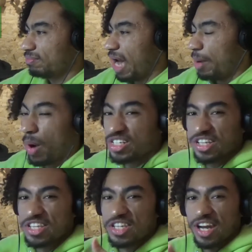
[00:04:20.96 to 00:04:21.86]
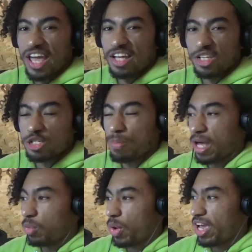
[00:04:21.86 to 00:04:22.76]
I'm watching this in English,
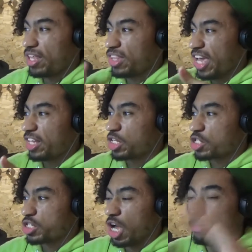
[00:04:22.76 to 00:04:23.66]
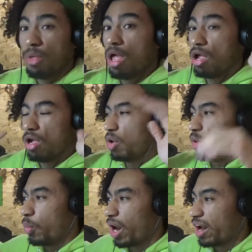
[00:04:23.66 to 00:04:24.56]
by the way. The English dub,
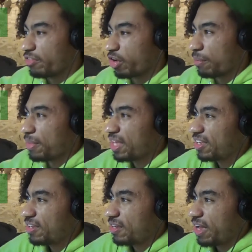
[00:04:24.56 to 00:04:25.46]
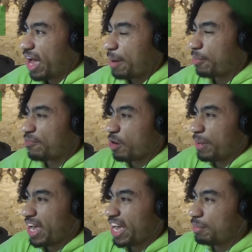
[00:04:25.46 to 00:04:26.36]
whatever. I prefer
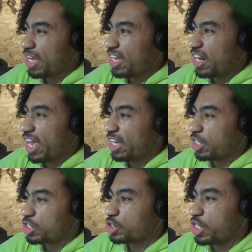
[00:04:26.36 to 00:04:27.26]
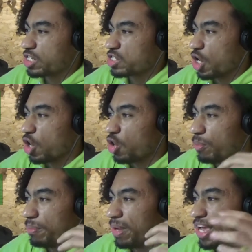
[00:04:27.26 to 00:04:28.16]
my anime in English just
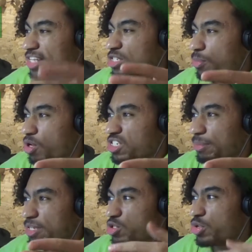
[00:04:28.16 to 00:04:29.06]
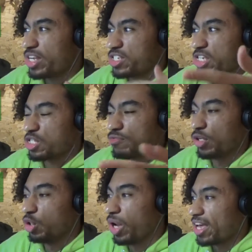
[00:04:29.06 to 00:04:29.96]
so it's a more seamless transition for
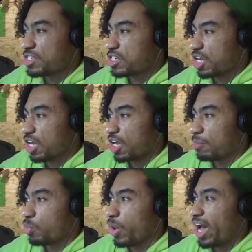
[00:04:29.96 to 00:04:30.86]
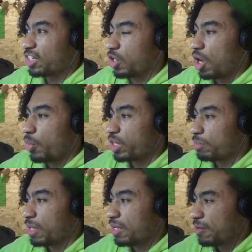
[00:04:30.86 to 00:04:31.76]
you guys to react along
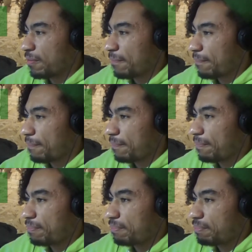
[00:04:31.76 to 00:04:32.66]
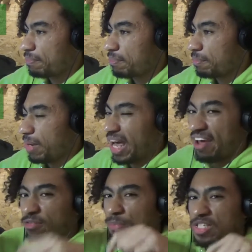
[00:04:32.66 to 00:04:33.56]
with me. I'd
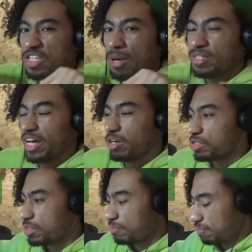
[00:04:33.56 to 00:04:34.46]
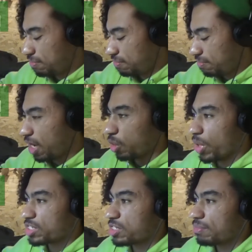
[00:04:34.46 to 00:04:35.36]
have to put subtitles.
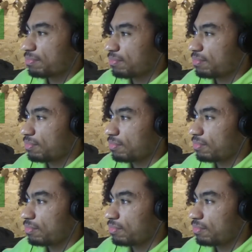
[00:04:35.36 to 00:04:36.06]
Otherwise. Asahina.